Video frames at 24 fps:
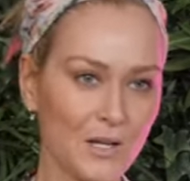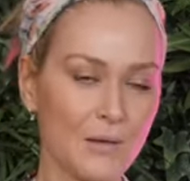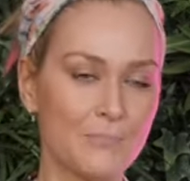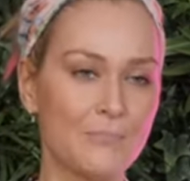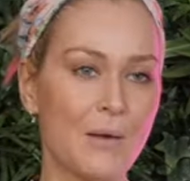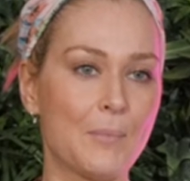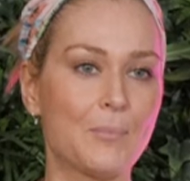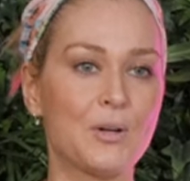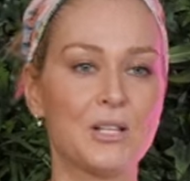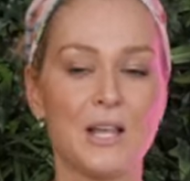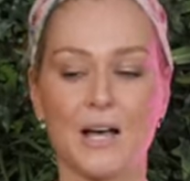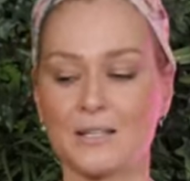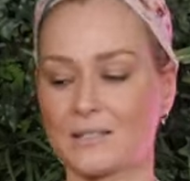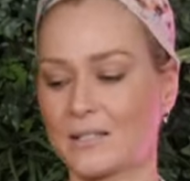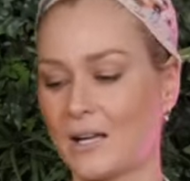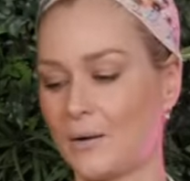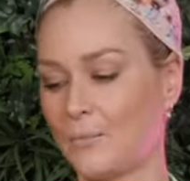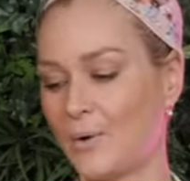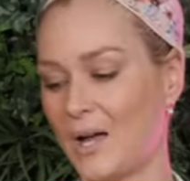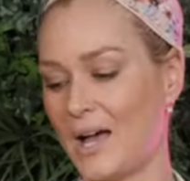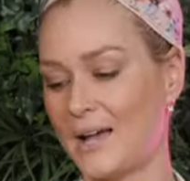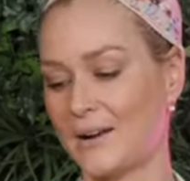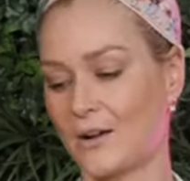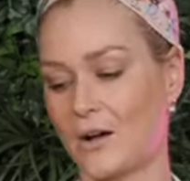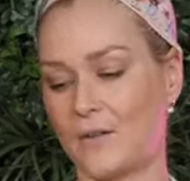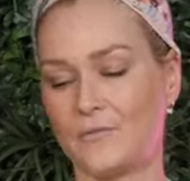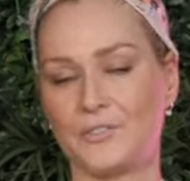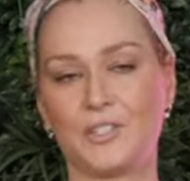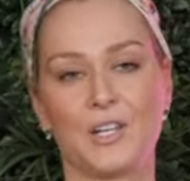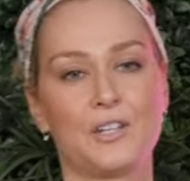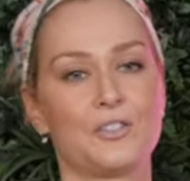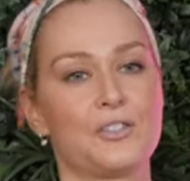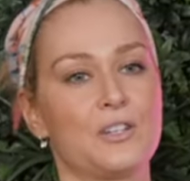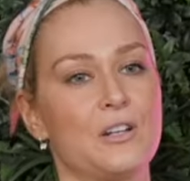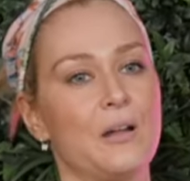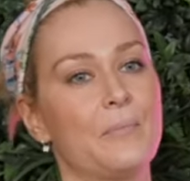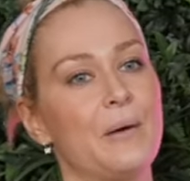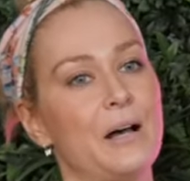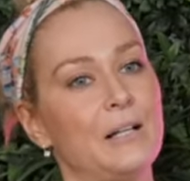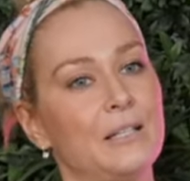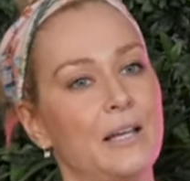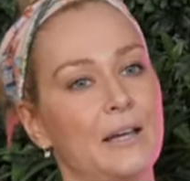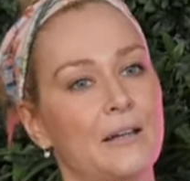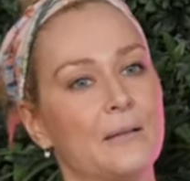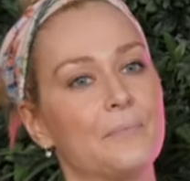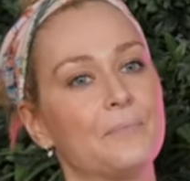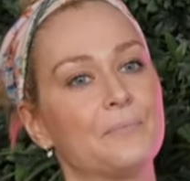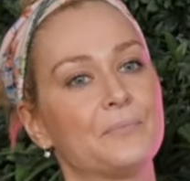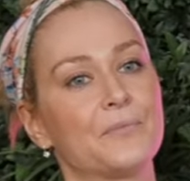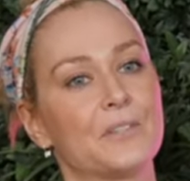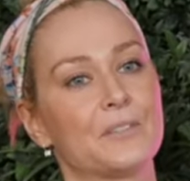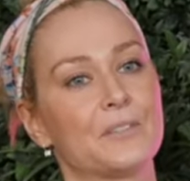Remember last time we had a conversation about like